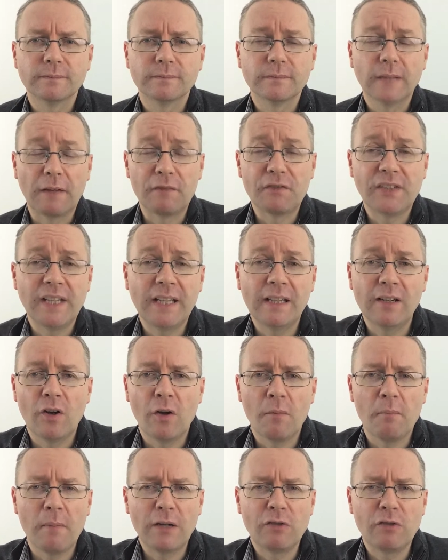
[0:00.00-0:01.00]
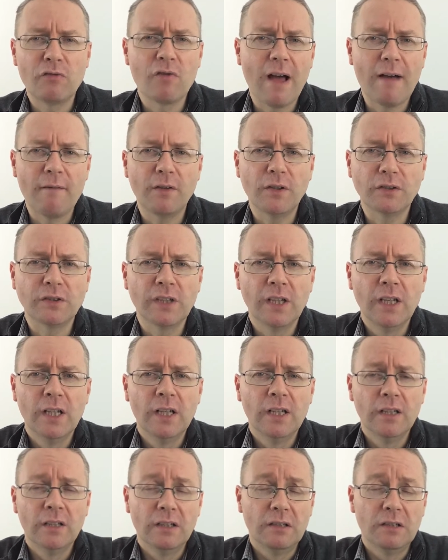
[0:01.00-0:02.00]
I've seen it on my travels.
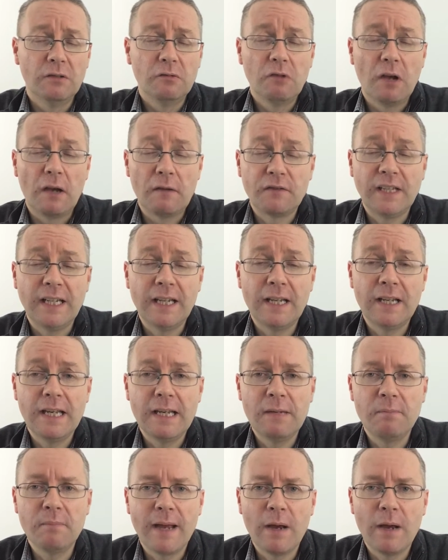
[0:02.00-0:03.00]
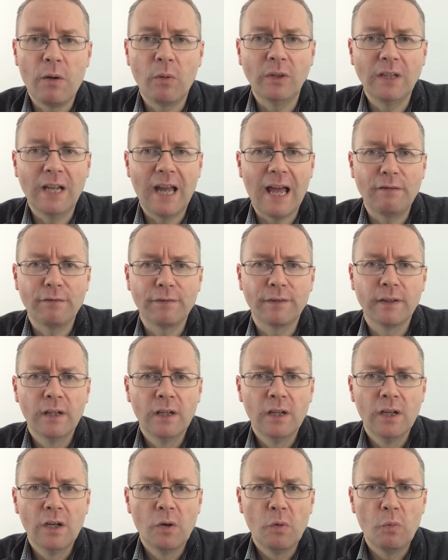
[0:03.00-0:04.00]
I've seen it in my own life,
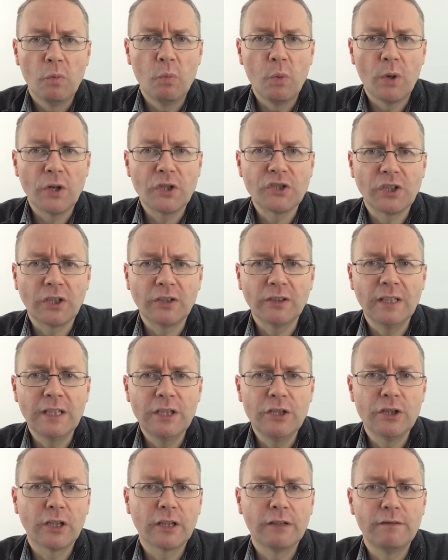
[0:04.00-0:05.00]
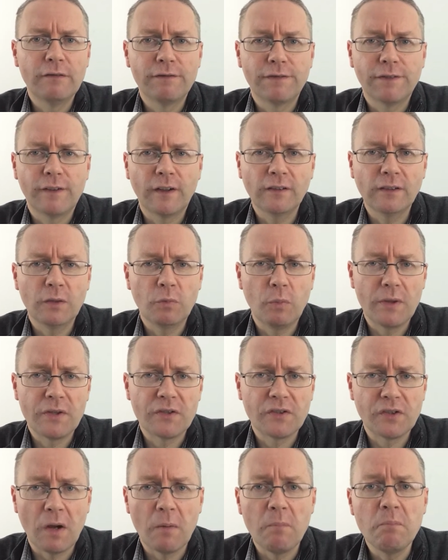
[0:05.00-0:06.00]
where suddenly you're confronted with
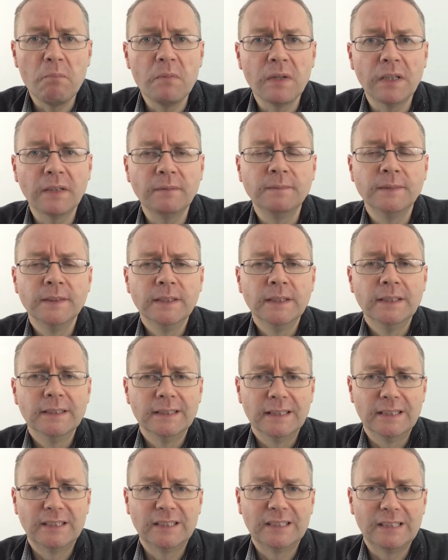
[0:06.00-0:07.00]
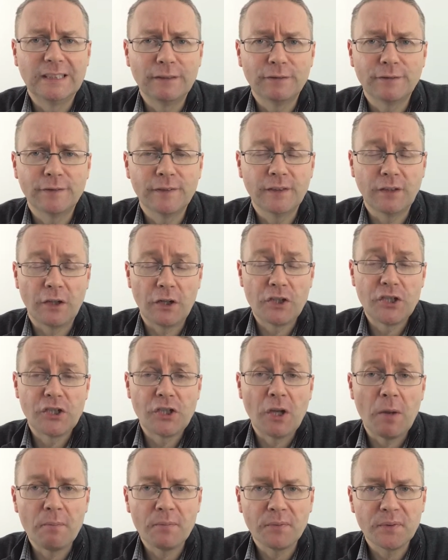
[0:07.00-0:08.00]
someone that's different or
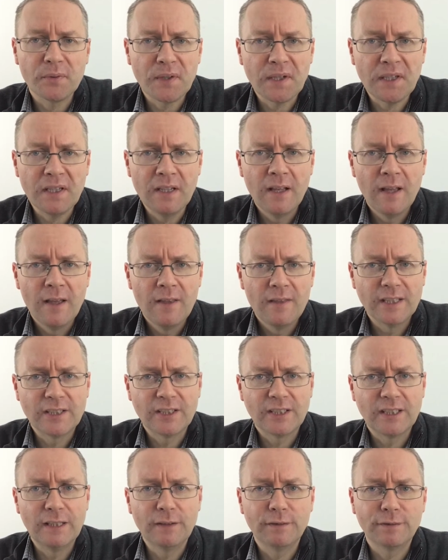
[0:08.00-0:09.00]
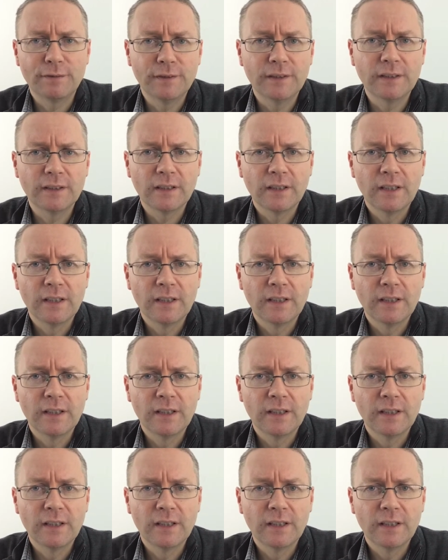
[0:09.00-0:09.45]
something that's different,